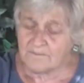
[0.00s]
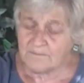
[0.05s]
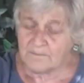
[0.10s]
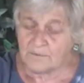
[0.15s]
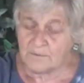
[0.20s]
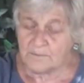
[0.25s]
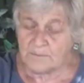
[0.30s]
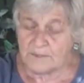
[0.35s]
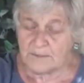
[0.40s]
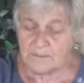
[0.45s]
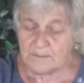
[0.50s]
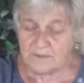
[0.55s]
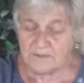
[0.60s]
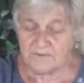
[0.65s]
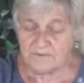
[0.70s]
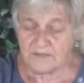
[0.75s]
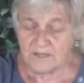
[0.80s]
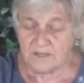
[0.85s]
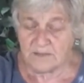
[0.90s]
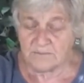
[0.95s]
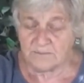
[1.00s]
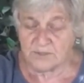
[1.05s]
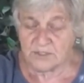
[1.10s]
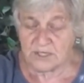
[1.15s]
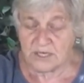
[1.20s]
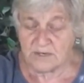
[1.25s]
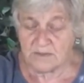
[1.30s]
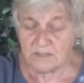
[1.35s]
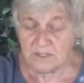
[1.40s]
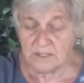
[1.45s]
The people of Chelm
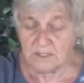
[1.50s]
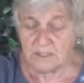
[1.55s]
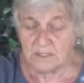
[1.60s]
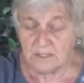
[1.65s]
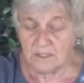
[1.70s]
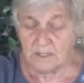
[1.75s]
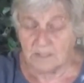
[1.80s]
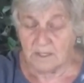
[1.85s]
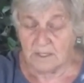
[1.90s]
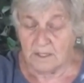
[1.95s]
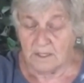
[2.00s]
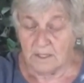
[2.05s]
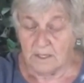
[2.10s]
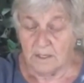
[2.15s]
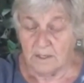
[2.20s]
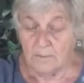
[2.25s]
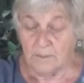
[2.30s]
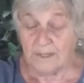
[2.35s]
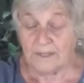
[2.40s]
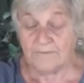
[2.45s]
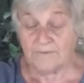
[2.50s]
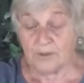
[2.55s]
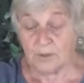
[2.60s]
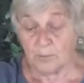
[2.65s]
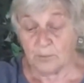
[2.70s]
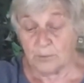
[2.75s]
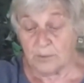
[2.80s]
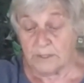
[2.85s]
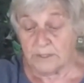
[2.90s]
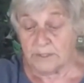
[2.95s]
shouted. Well, if you
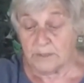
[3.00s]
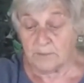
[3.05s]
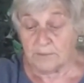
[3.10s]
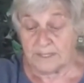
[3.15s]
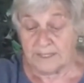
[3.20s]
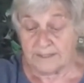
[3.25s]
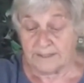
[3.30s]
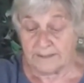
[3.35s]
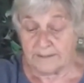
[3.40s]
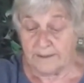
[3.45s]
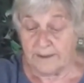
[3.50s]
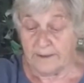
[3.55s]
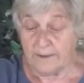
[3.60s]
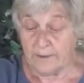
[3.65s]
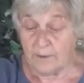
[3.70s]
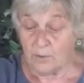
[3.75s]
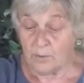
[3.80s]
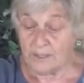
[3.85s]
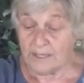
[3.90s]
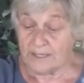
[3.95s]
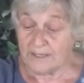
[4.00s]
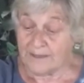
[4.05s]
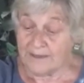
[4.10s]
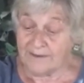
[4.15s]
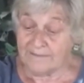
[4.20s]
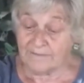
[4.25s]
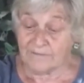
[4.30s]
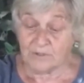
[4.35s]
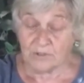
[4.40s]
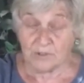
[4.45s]
really want to know, it
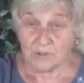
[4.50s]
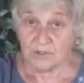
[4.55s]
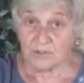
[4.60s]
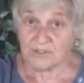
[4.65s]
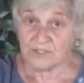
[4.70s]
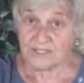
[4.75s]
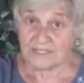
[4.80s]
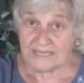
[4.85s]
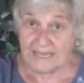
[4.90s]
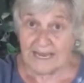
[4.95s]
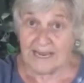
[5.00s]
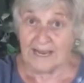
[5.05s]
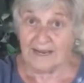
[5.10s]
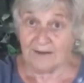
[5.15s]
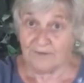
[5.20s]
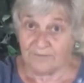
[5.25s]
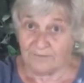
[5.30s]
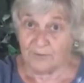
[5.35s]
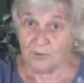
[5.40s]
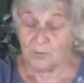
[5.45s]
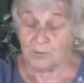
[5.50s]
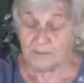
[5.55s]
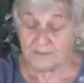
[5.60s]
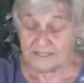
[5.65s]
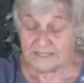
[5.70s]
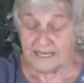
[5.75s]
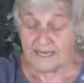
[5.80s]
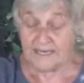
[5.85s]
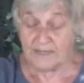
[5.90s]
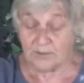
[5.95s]
never hurts to add a few
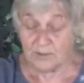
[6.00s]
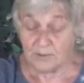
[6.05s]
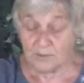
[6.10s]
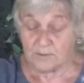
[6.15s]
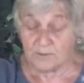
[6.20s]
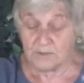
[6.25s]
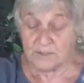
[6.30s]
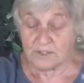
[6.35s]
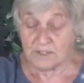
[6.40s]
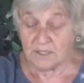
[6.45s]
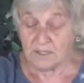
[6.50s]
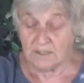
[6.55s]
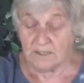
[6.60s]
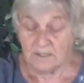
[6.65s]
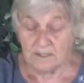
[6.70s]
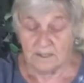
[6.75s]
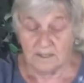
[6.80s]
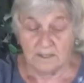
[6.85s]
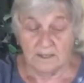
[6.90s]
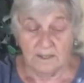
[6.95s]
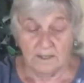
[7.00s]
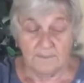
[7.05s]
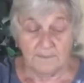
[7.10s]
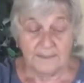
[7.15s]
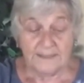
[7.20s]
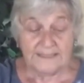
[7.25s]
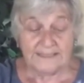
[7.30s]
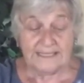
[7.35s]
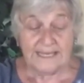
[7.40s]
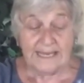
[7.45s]
potatoes.
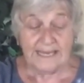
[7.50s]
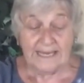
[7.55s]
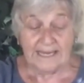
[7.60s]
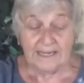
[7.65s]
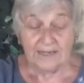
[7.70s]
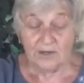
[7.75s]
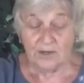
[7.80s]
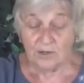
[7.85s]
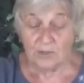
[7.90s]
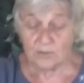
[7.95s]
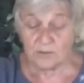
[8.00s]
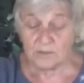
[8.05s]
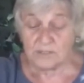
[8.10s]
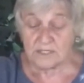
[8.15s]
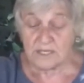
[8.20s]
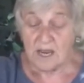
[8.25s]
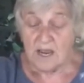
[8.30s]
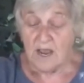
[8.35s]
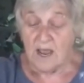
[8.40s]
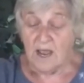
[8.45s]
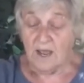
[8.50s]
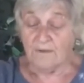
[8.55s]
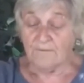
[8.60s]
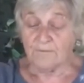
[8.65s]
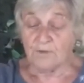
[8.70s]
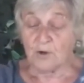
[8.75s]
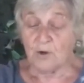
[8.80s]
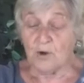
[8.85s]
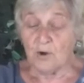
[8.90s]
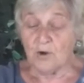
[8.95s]
Potatoes! Of
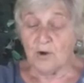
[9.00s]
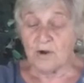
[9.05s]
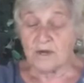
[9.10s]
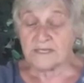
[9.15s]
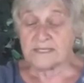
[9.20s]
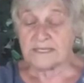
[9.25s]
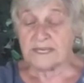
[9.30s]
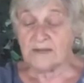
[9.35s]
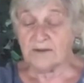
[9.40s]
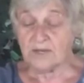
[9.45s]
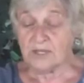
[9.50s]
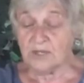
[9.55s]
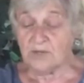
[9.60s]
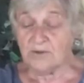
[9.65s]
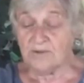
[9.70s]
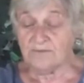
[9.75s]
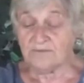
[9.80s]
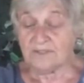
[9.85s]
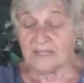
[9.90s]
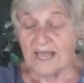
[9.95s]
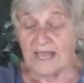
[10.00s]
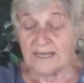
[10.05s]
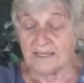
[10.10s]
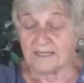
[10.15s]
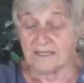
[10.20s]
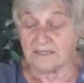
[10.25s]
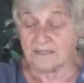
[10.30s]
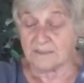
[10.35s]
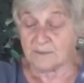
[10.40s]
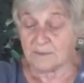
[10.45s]
course, how can you have
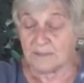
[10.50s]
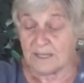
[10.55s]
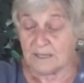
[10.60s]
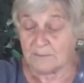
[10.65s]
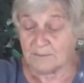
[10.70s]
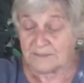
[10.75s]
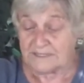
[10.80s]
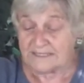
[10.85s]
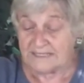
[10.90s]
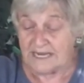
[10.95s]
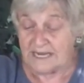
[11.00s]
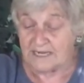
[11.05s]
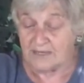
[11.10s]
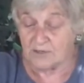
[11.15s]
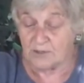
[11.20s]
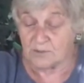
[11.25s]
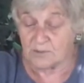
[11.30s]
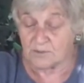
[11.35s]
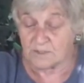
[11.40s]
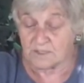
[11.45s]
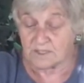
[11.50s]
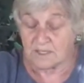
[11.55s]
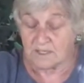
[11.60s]
latkes without potatoes?